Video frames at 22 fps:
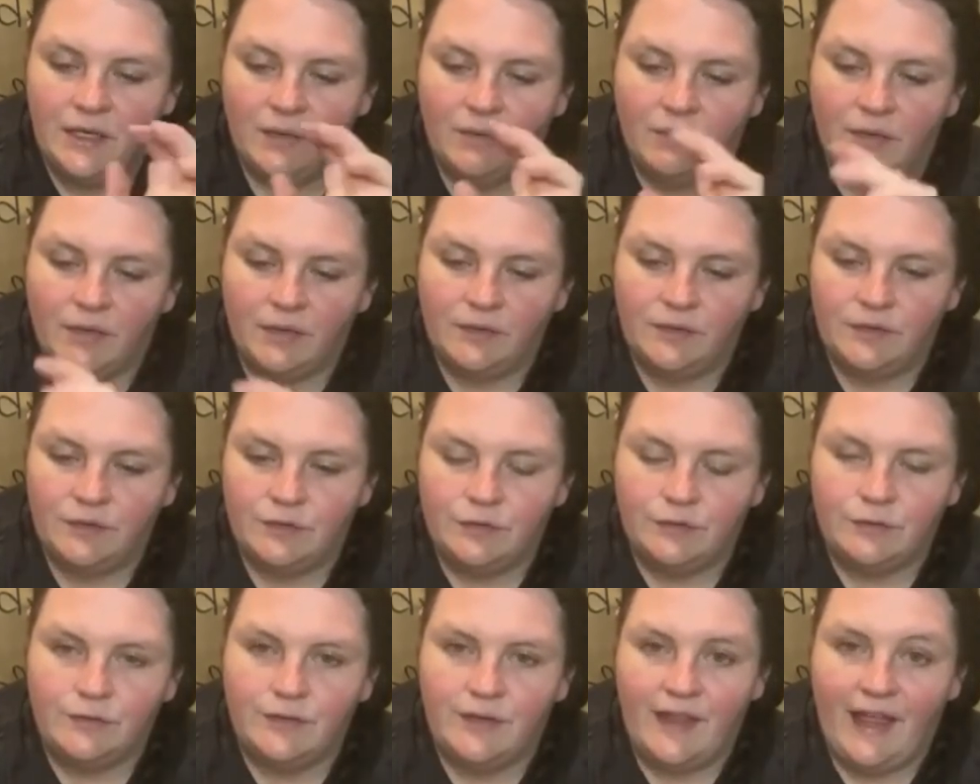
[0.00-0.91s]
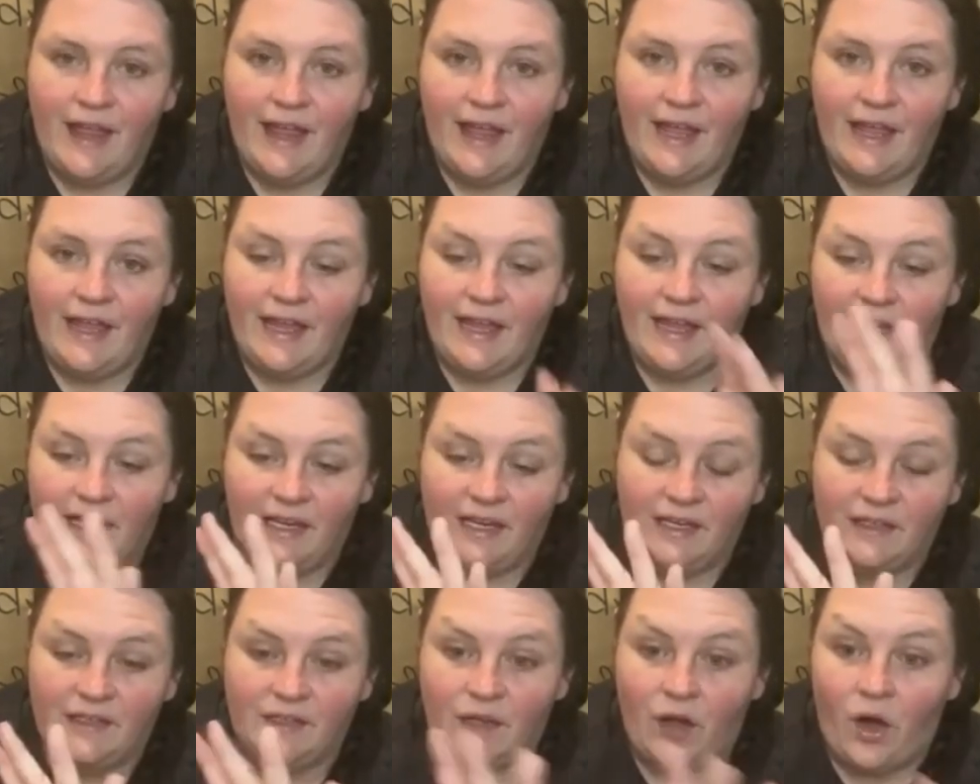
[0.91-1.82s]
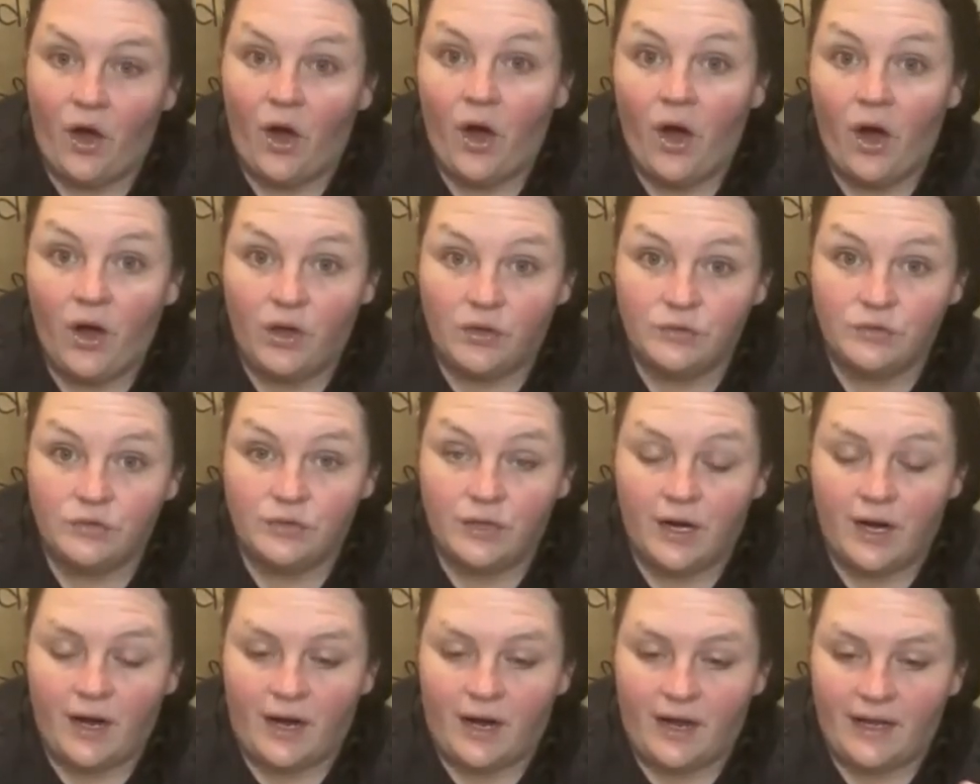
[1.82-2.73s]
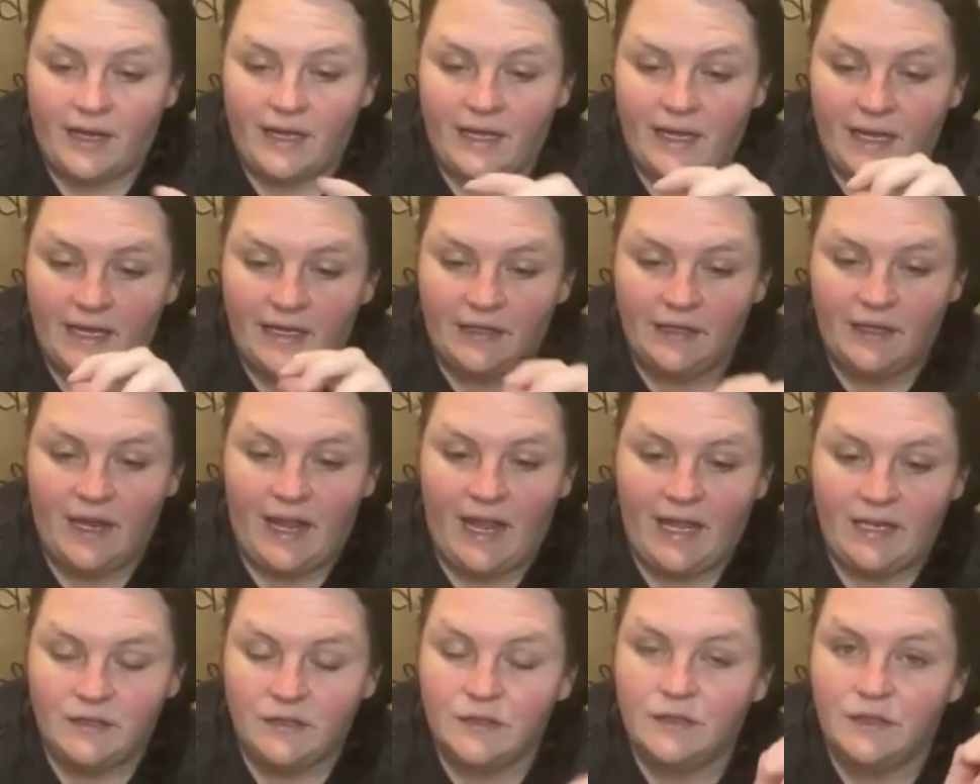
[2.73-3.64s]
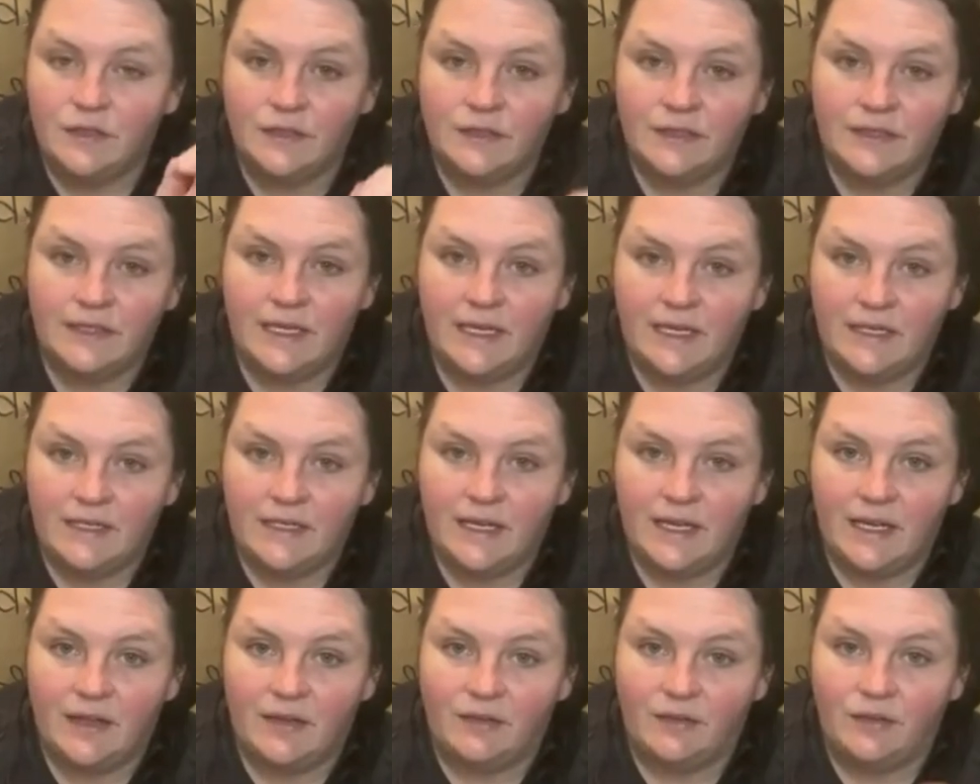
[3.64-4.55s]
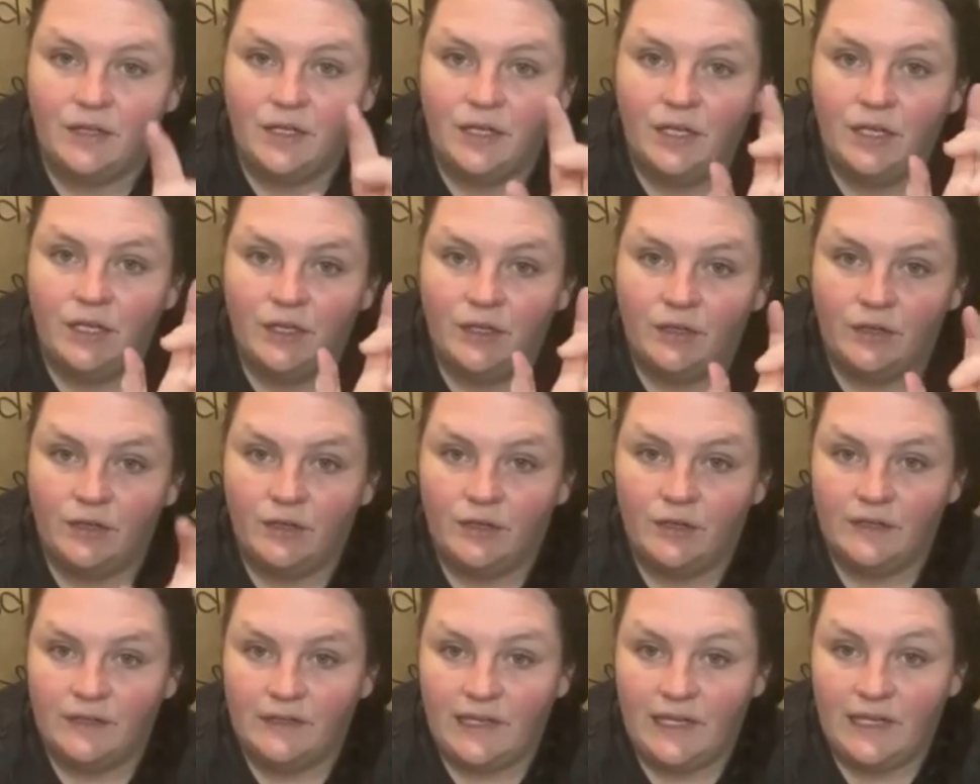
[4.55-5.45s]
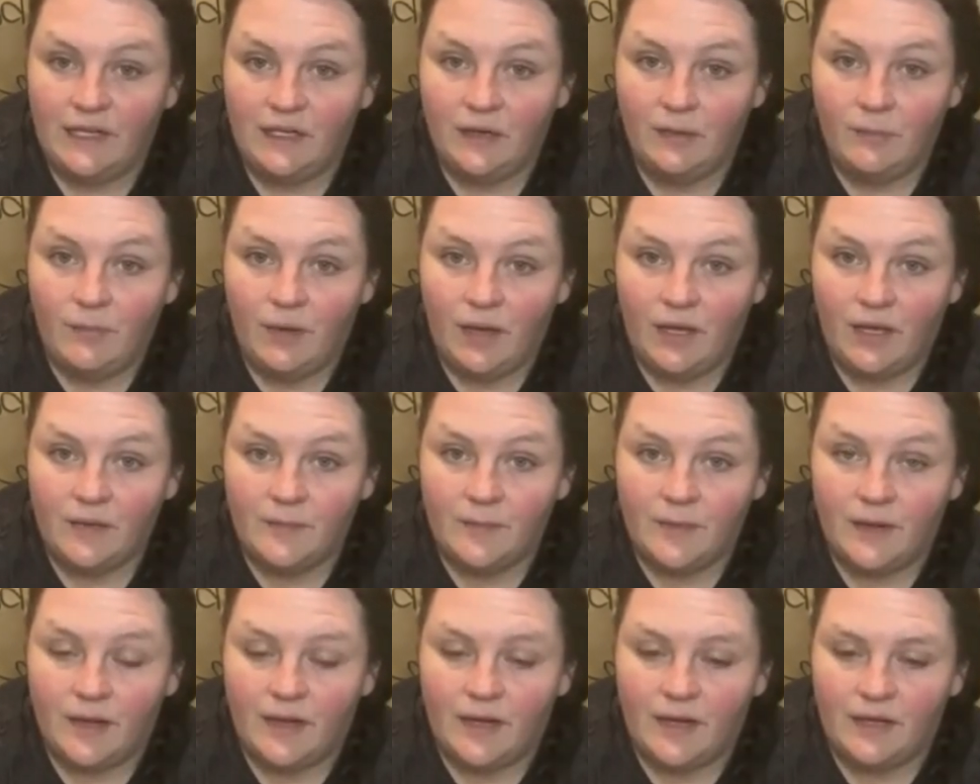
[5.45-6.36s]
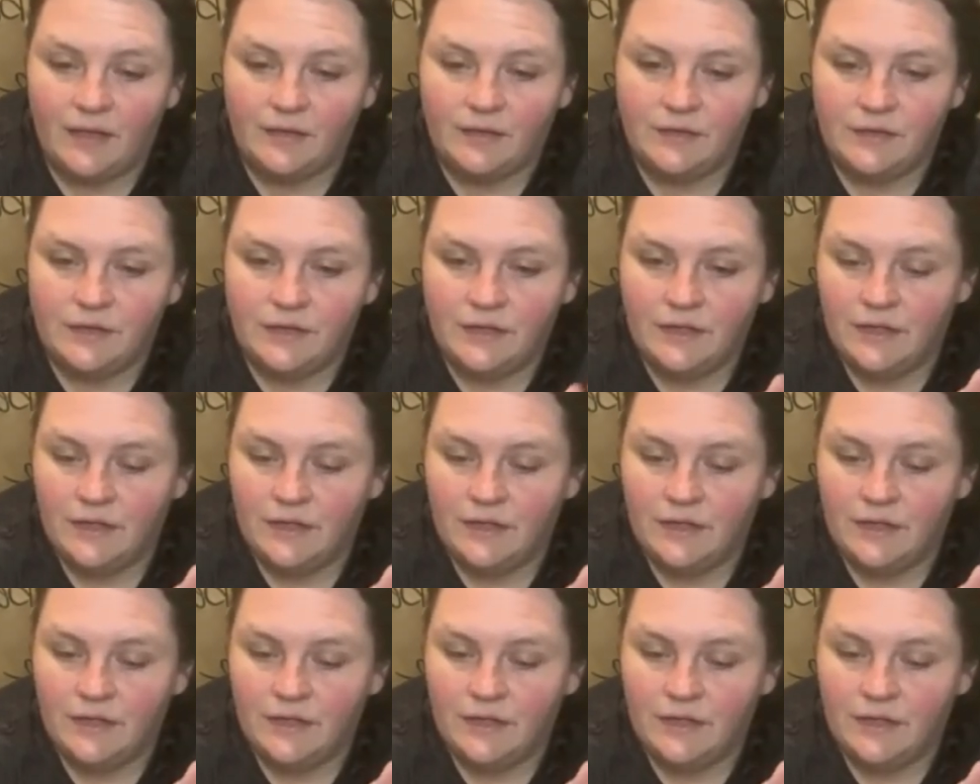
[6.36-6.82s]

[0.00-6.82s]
Once you do that and it's all dry and the edges are sanded down, you're going to take your Mod Podge